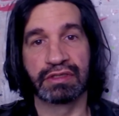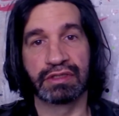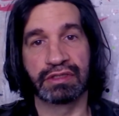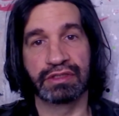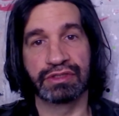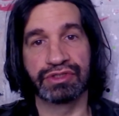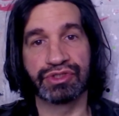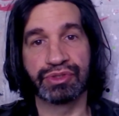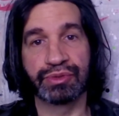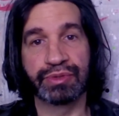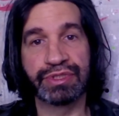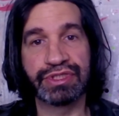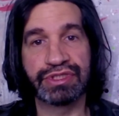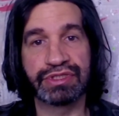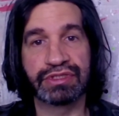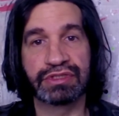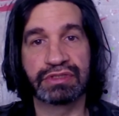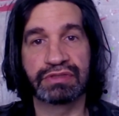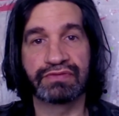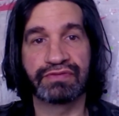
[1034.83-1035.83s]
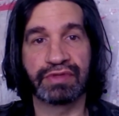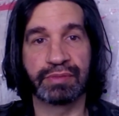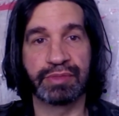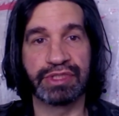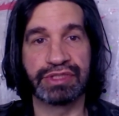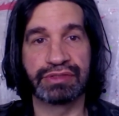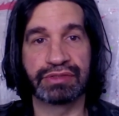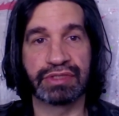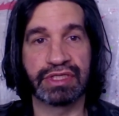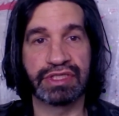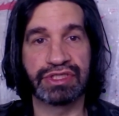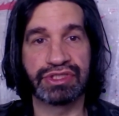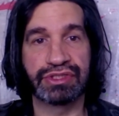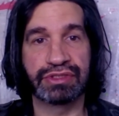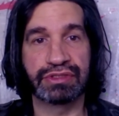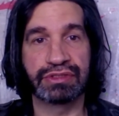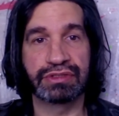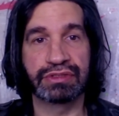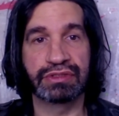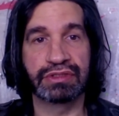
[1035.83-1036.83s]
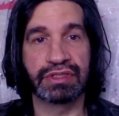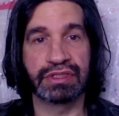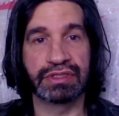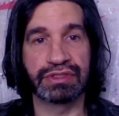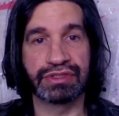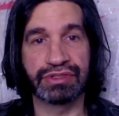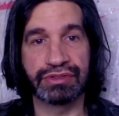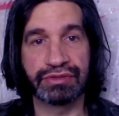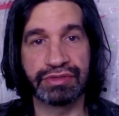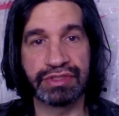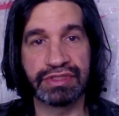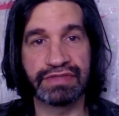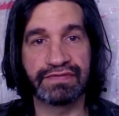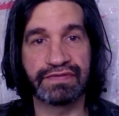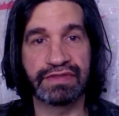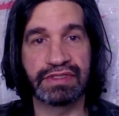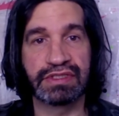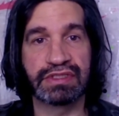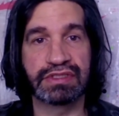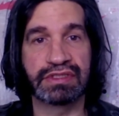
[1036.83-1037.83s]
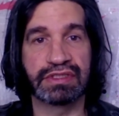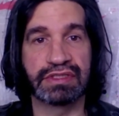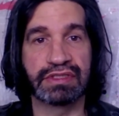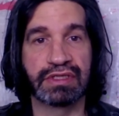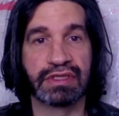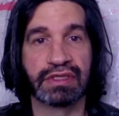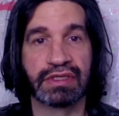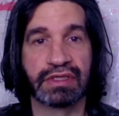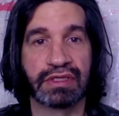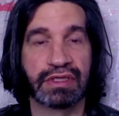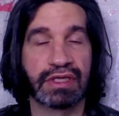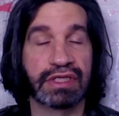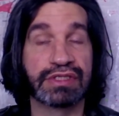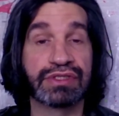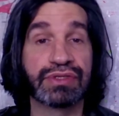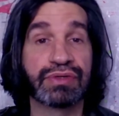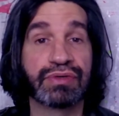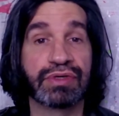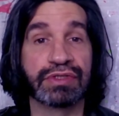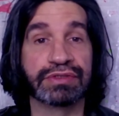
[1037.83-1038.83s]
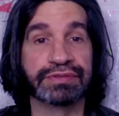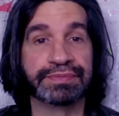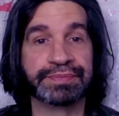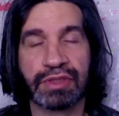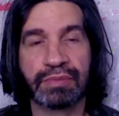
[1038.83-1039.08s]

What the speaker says: tuition from education, insurance fees, and so on.